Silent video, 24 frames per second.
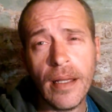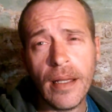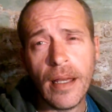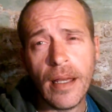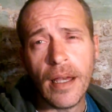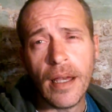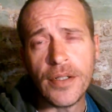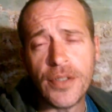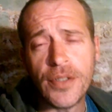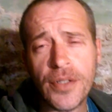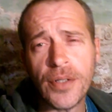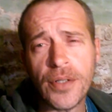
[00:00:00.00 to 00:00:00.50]
I
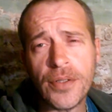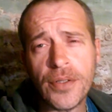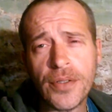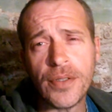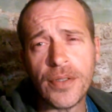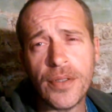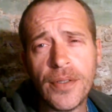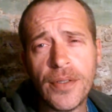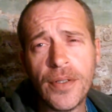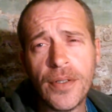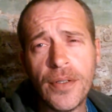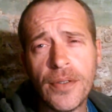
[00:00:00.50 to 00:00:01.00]
chose to
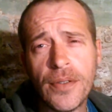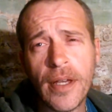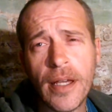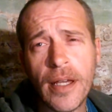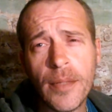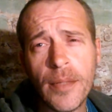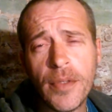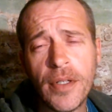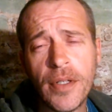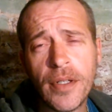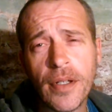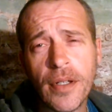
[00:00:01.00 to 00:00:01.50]
do that
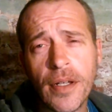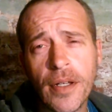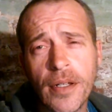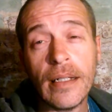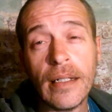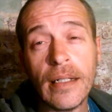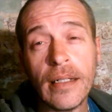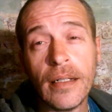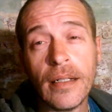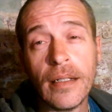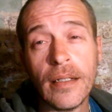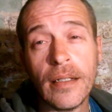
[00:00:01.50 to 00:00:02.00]
because
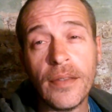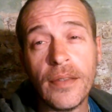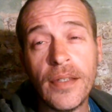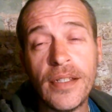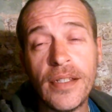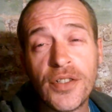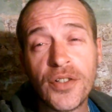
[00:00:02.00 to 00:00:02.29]
these